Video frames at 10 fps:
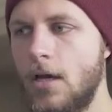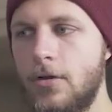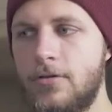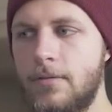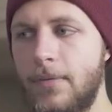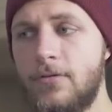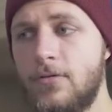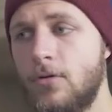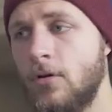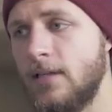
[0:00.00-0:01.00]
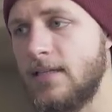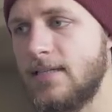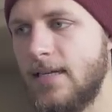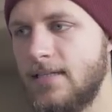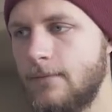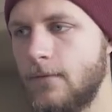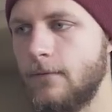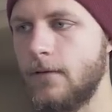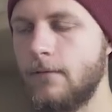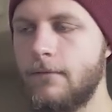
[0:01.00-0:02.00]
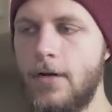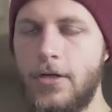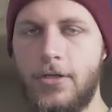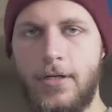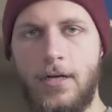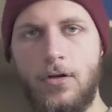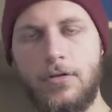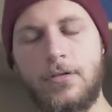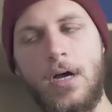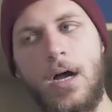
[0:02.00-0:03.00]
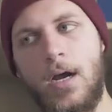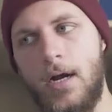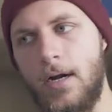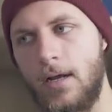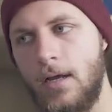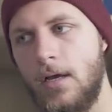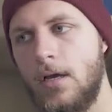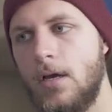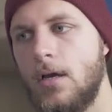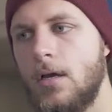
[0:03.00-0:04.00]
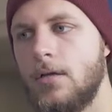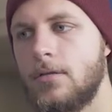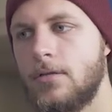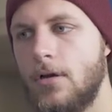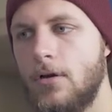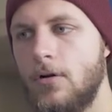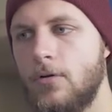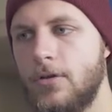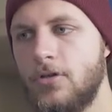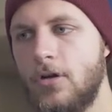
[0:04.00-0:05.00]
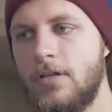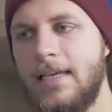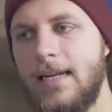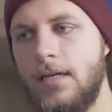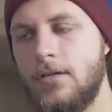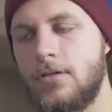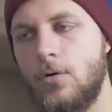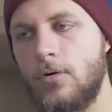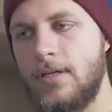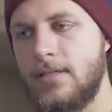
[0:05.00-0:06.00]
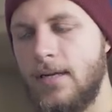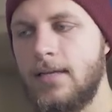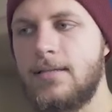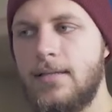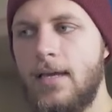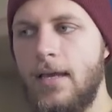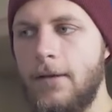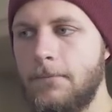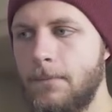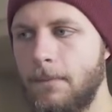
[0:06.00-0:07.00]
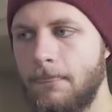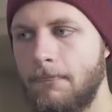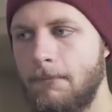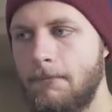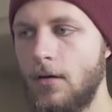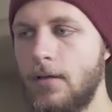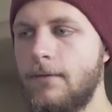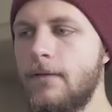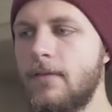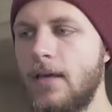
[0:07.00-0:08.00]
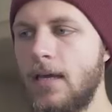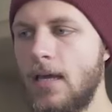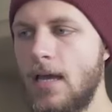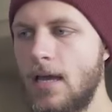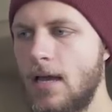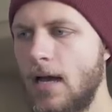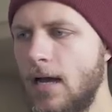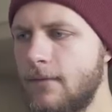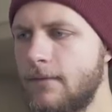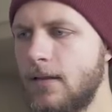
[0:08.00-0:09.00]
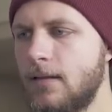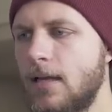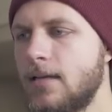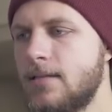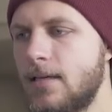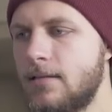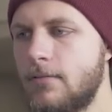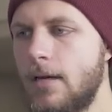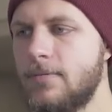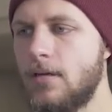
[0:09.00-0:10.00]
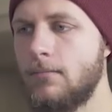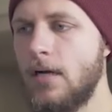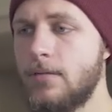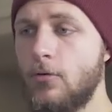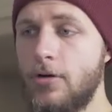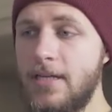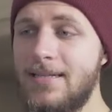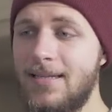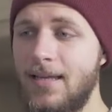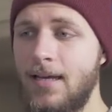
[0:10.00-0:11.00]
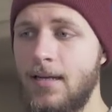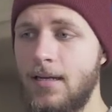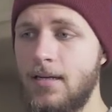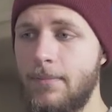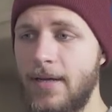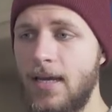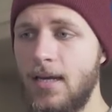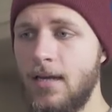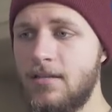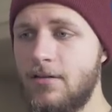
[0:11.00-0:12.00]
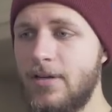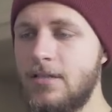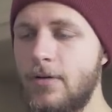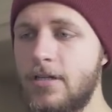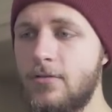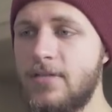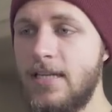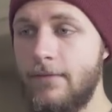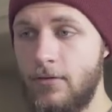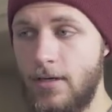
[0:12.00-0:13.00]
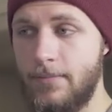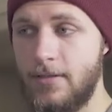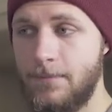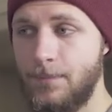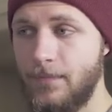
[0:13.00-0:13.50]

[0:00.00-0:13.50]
You're supposed to do only sets if you feel fresh and not tired, so you don't get any soreness the next day. On the 5th day, I felt like 6 reps are much more easy than in the beginning, so I switched to 7 reps.